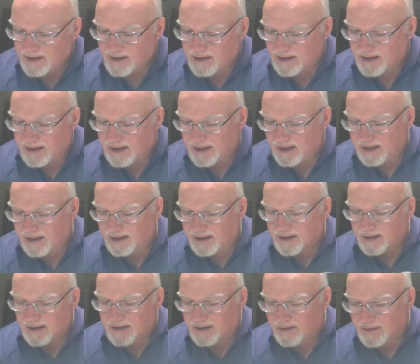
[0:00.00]

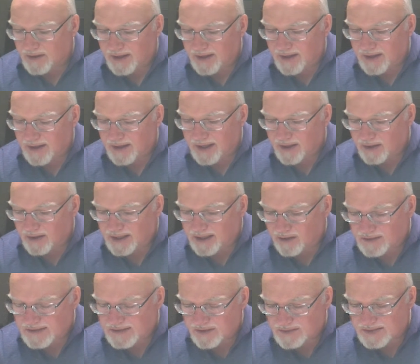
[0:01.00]
on.
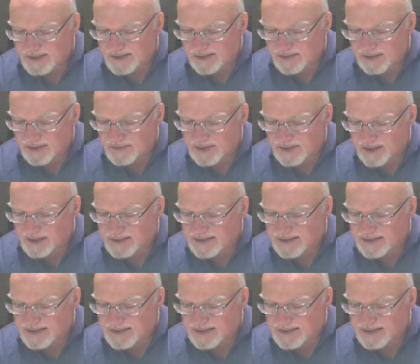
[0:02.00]
This goes on and